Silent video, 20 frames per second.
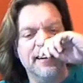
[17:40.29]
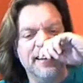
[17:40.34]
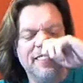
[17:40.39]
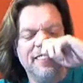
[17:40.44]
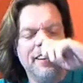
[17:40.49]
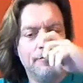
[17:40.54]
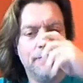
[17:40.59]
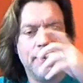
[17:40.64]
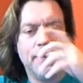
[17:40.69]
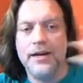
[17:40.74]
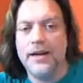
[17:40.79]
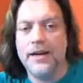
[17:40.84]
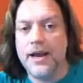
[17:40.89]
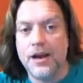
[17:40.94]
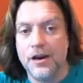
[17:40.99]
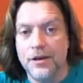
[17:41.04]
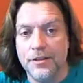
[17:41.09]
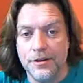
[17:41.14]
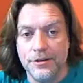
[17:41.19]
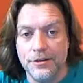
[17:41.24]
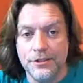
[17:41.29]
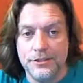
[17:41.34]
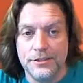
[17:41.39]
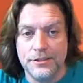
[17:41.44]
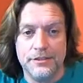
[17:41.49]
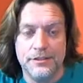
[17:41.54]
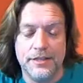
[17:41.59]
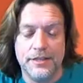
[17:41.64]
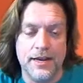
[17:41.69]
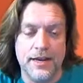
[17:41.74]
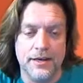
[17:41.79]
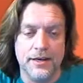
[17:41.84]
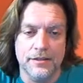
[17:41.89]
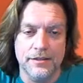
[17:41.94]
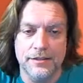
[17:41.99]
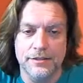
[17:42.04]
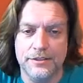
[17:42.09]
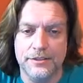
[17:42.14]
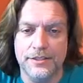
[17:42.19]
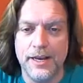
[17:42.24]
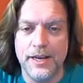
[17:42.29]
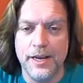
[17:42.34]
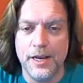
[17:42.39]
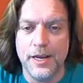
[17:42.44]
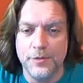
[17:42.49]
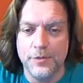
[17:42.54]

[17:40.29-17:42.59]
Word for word: I mean, right now they're just exactly the same.